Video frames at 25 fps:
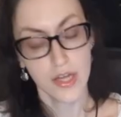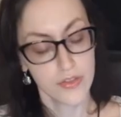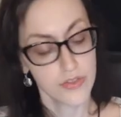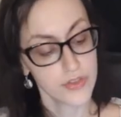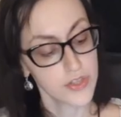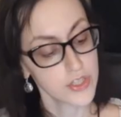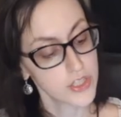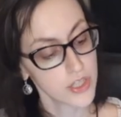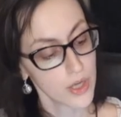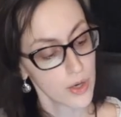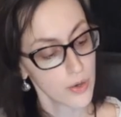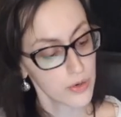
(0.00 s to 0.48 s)

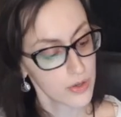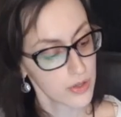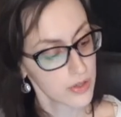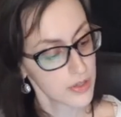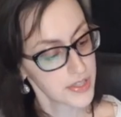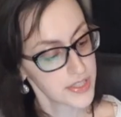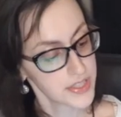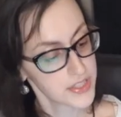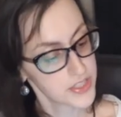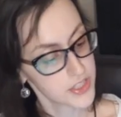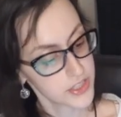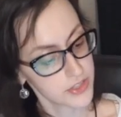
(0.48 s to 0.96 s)
The total,
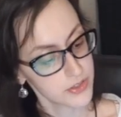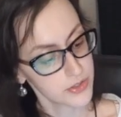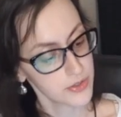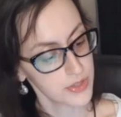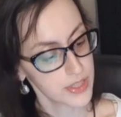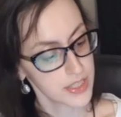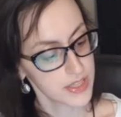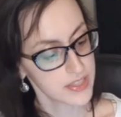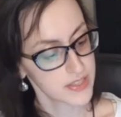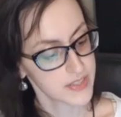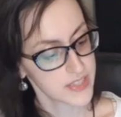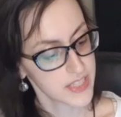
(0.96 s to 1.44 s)

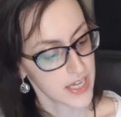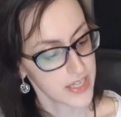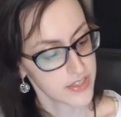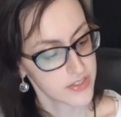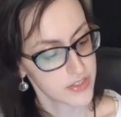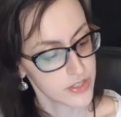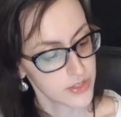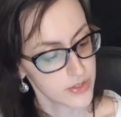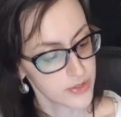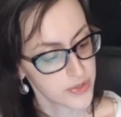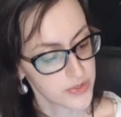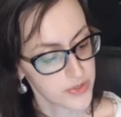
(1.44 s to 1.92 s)
excluding the
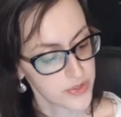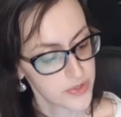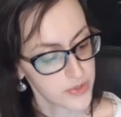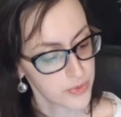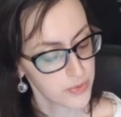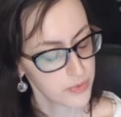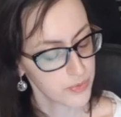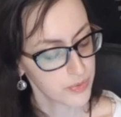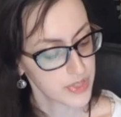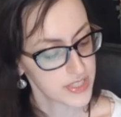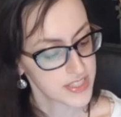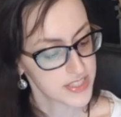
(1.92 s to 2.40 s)
tattoos,
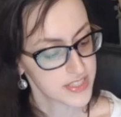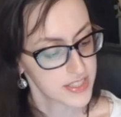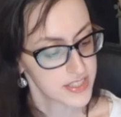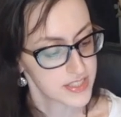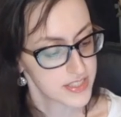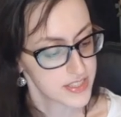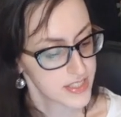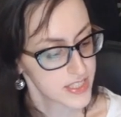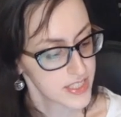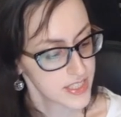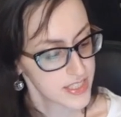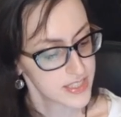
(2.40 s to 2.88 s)
was
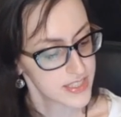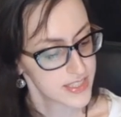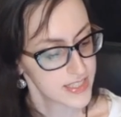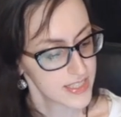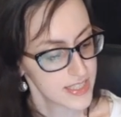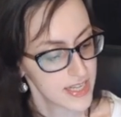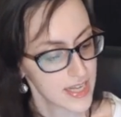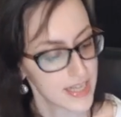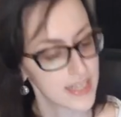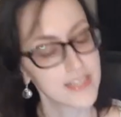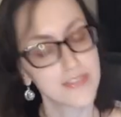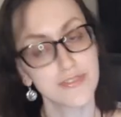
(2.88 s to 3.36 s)

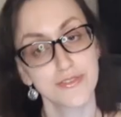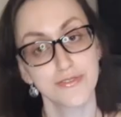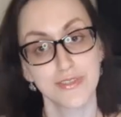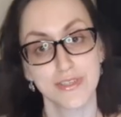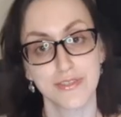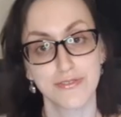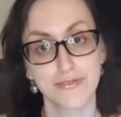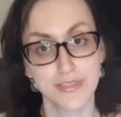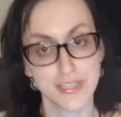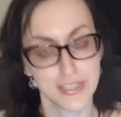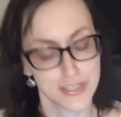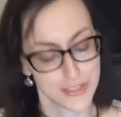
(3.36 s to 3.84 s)

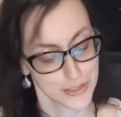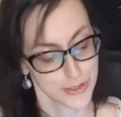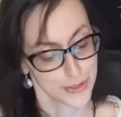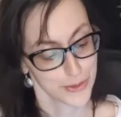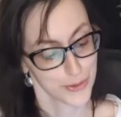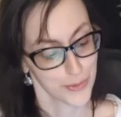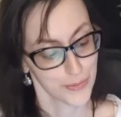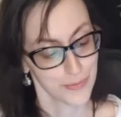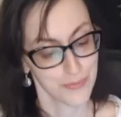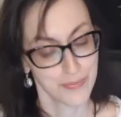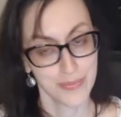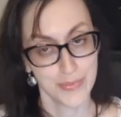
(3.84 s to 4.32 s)

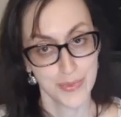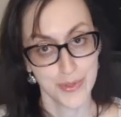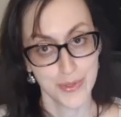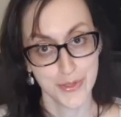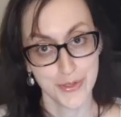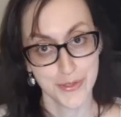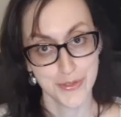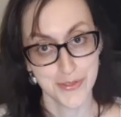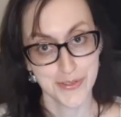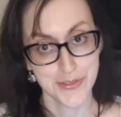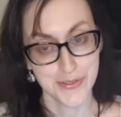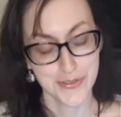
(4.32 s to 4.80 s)
$68.52
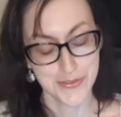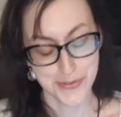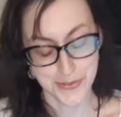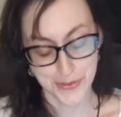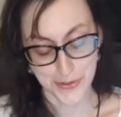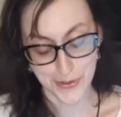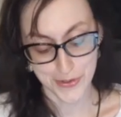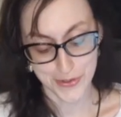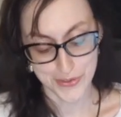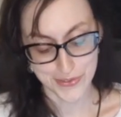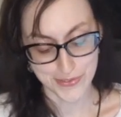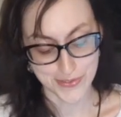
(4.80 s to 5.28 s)

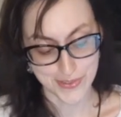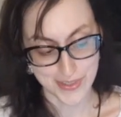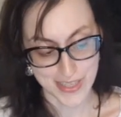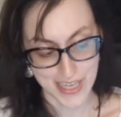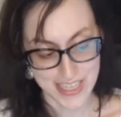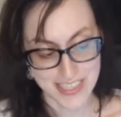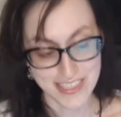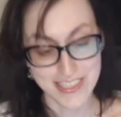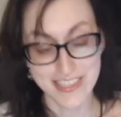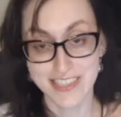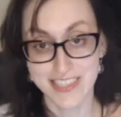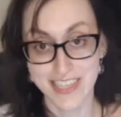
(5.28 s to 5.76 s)
for
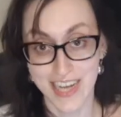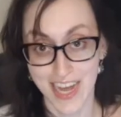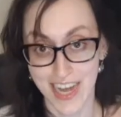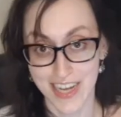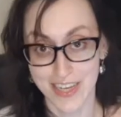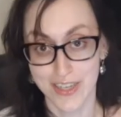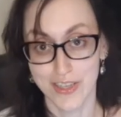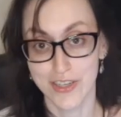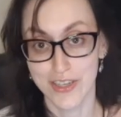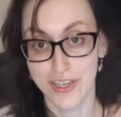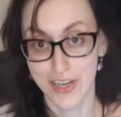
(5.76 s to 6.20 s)
an entire